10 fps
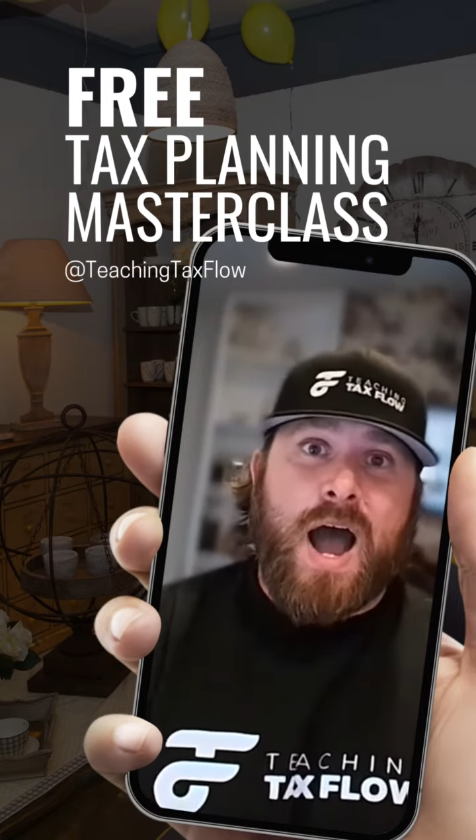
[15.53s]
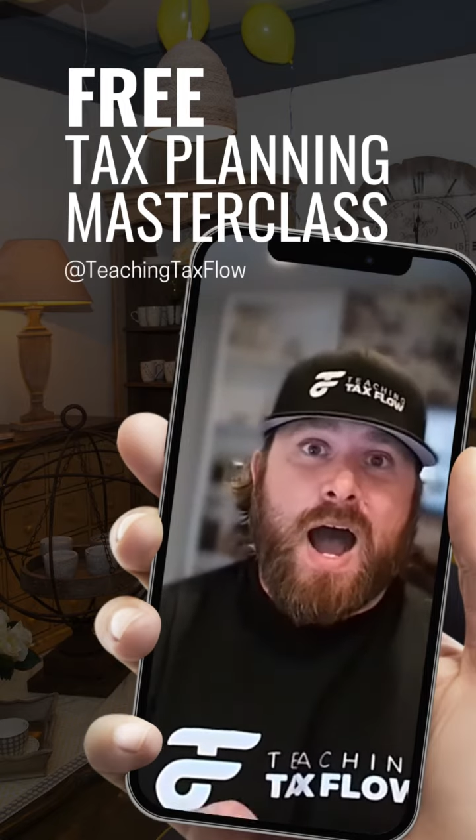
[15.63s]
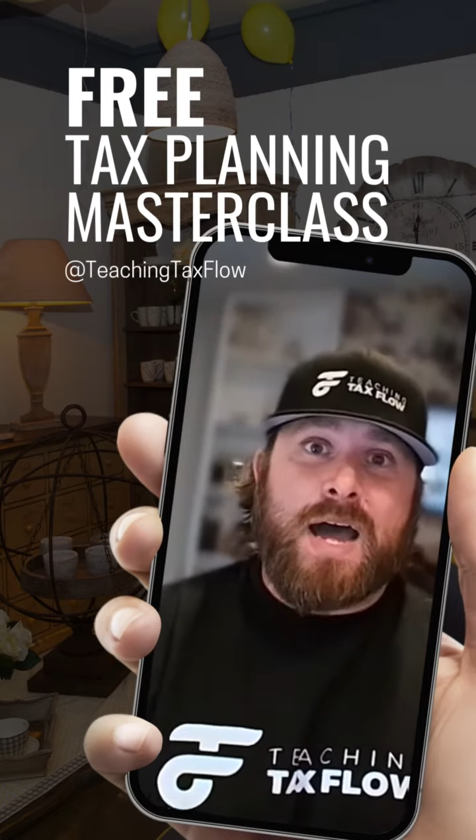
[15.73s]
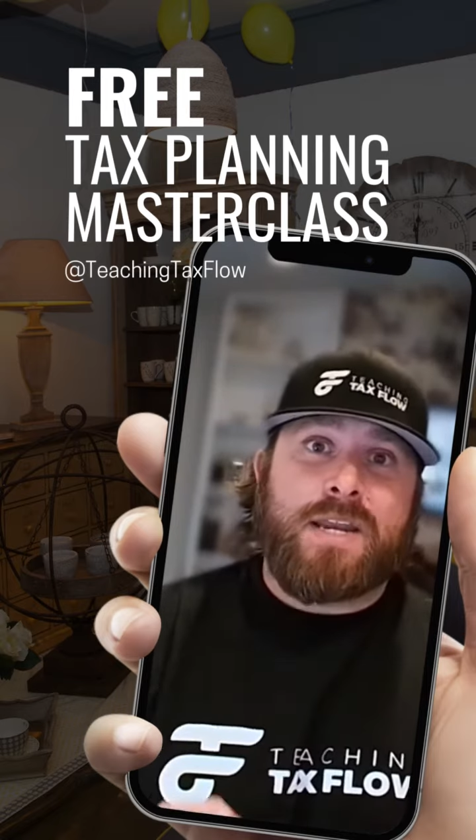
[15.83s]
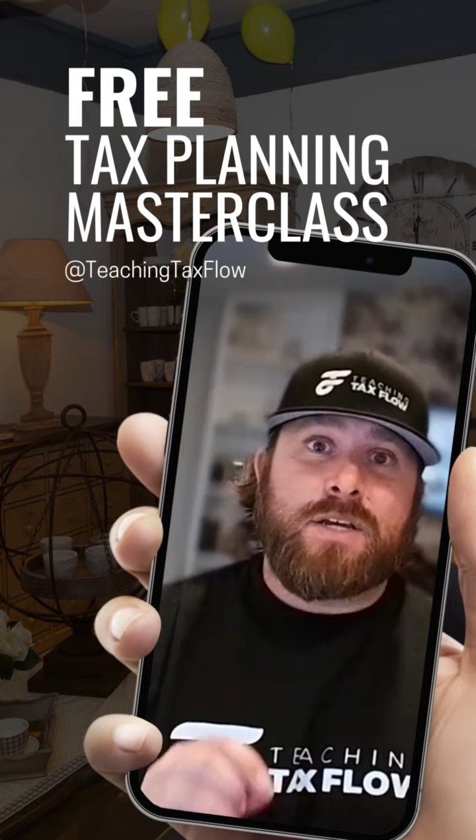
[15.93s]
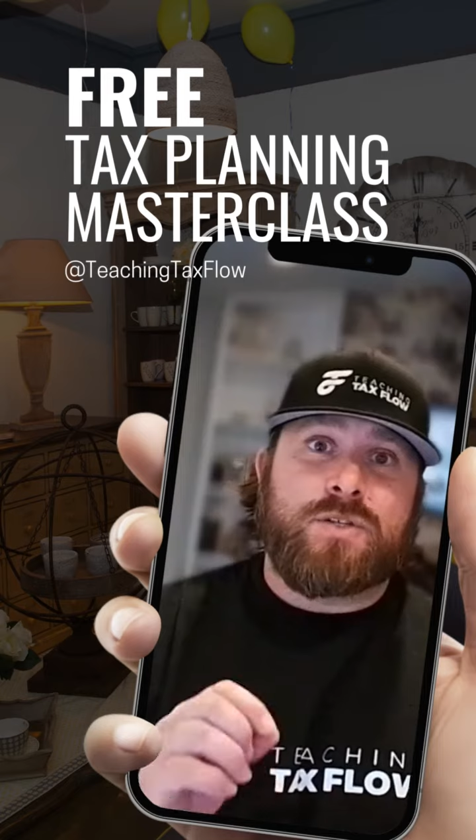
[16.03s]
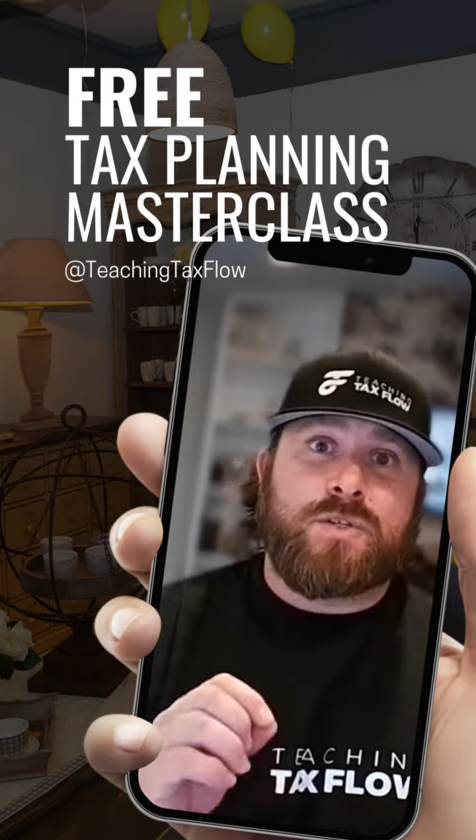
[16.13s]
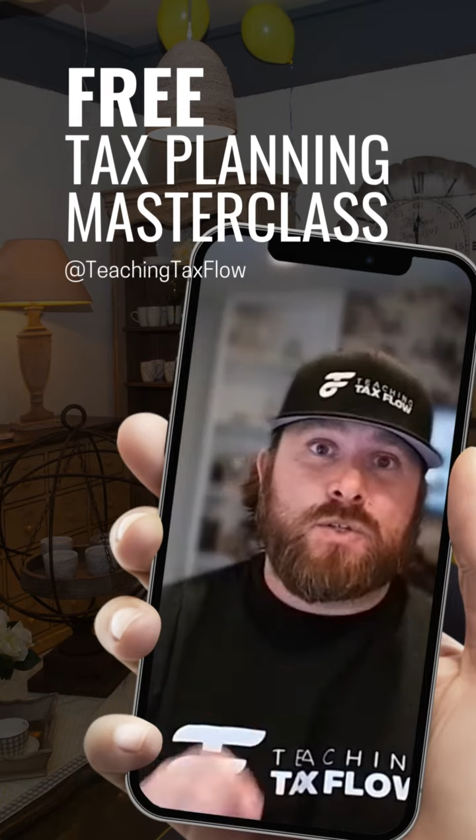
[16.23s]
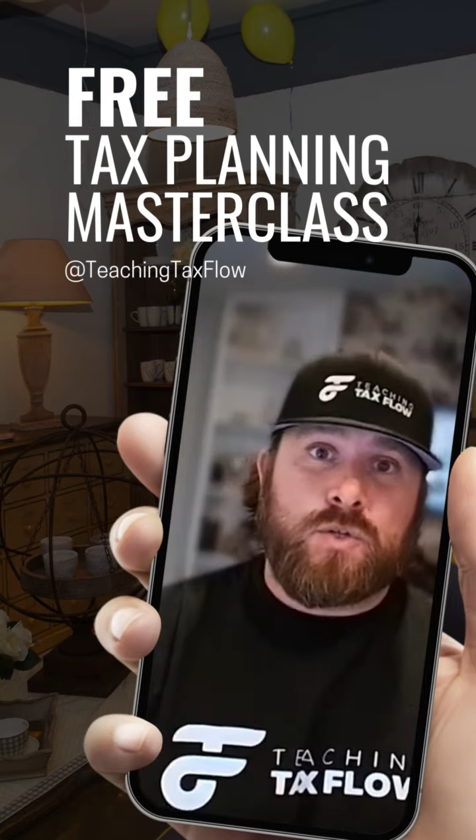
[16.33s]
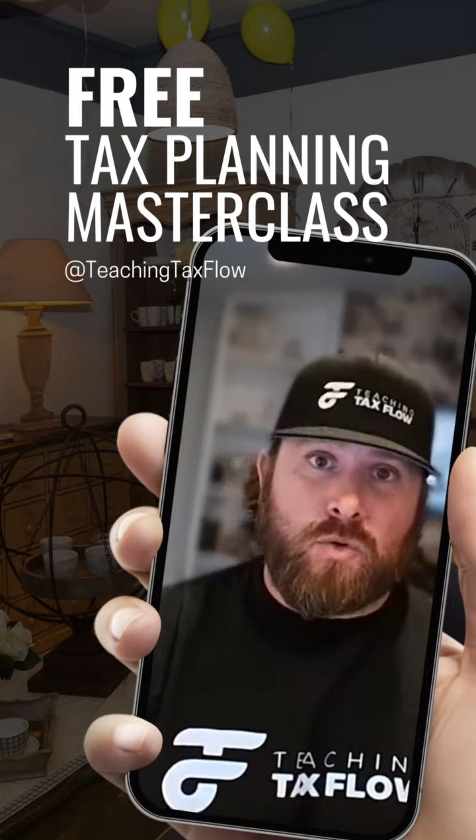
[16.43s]
on
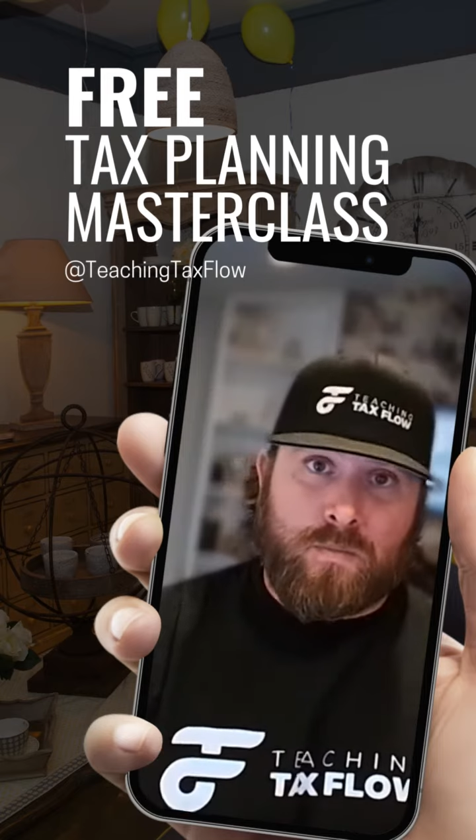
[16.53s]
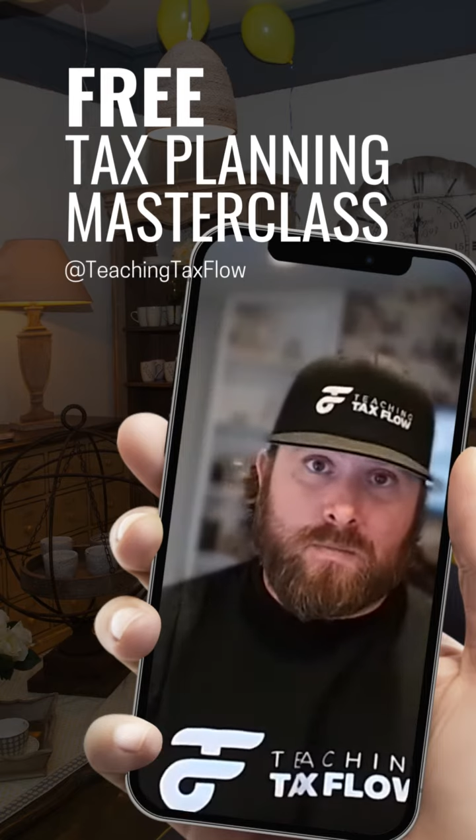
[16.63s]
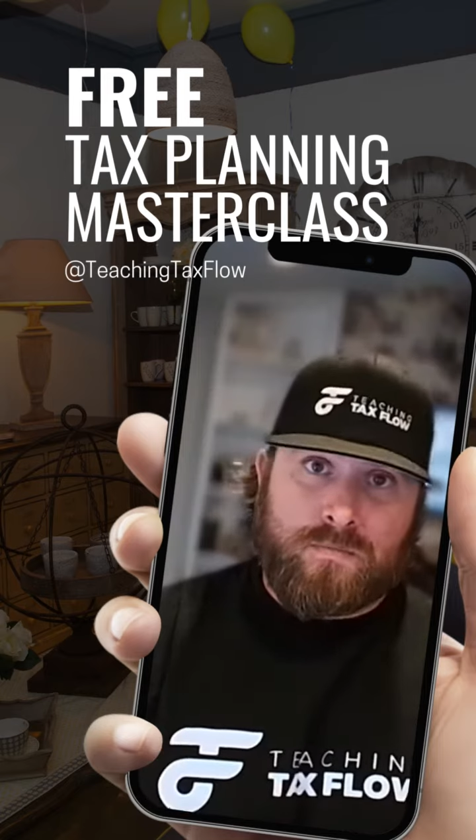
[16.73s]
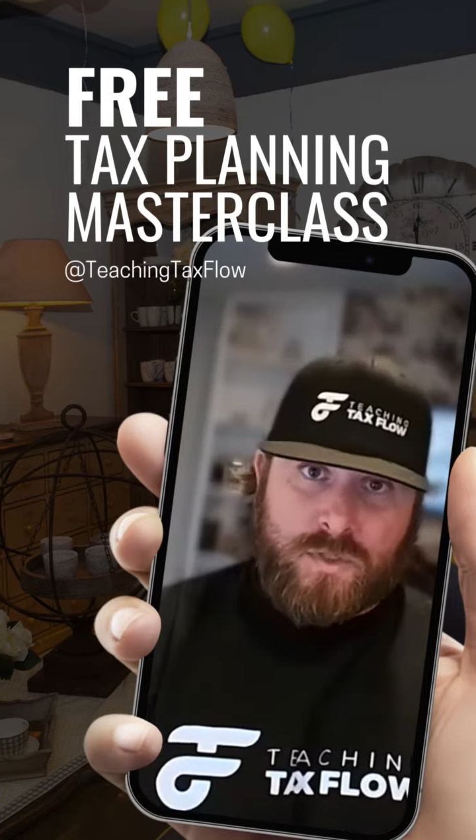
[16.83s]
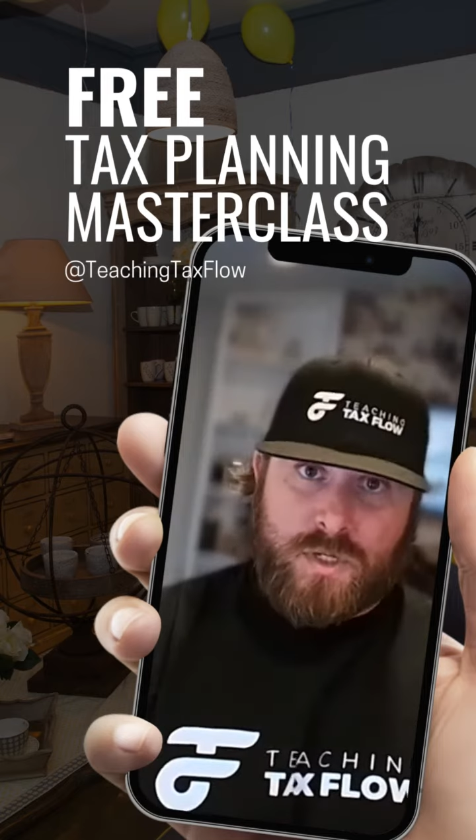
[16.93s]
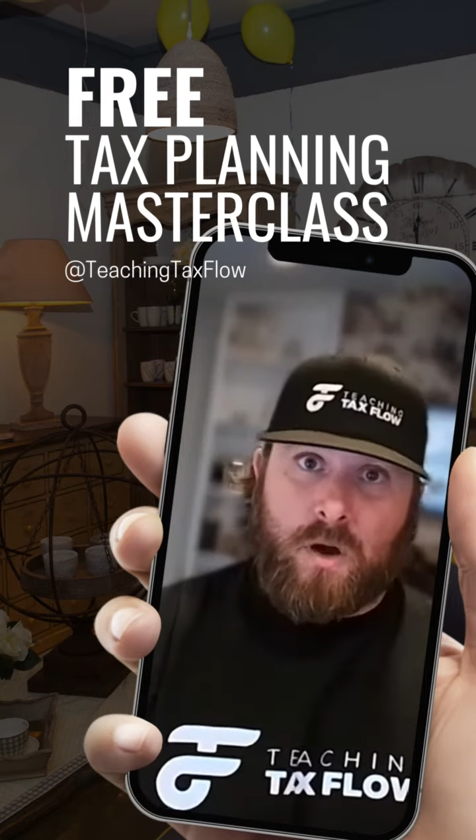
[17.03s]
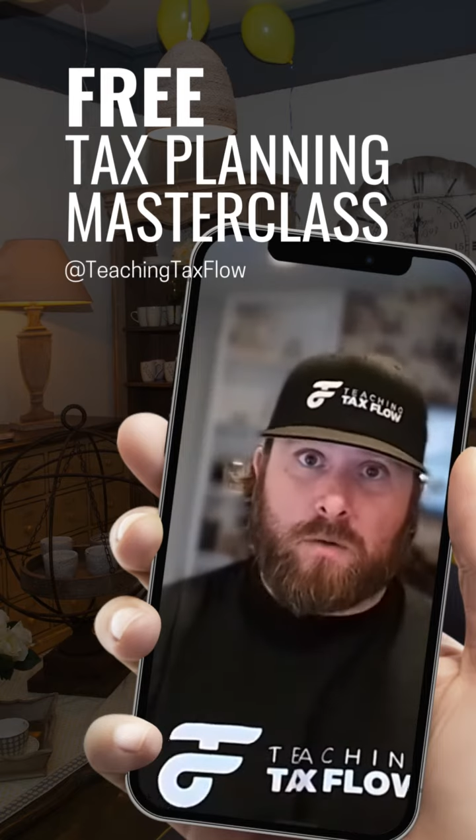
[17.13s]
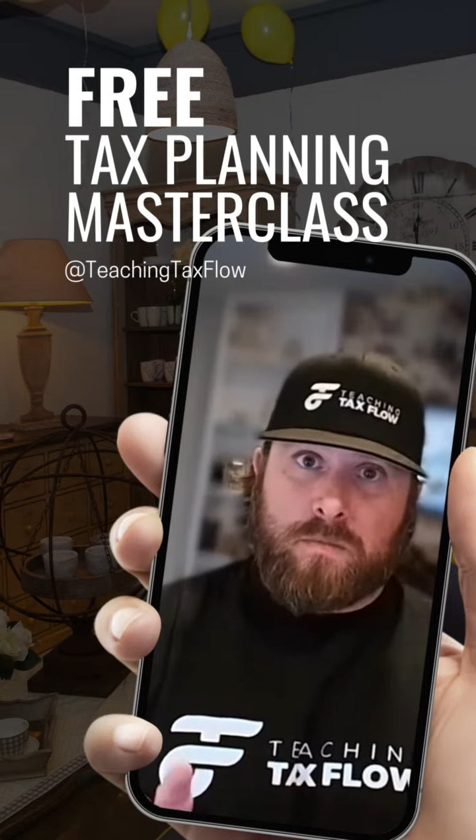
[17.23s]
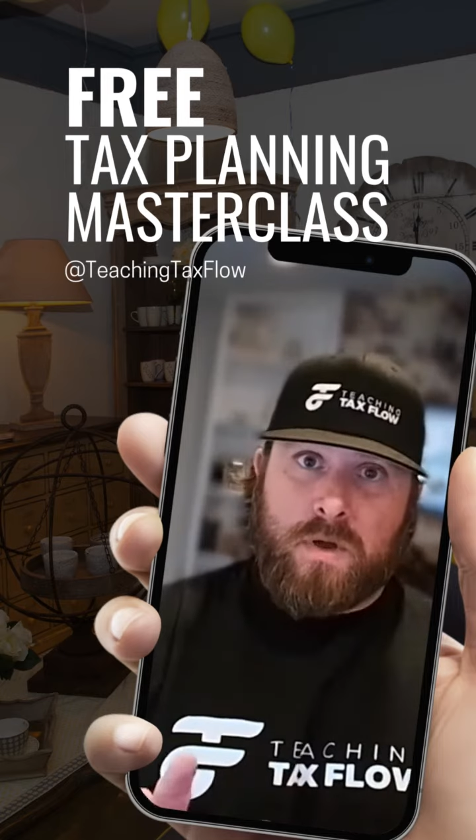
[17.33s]
Zoom. So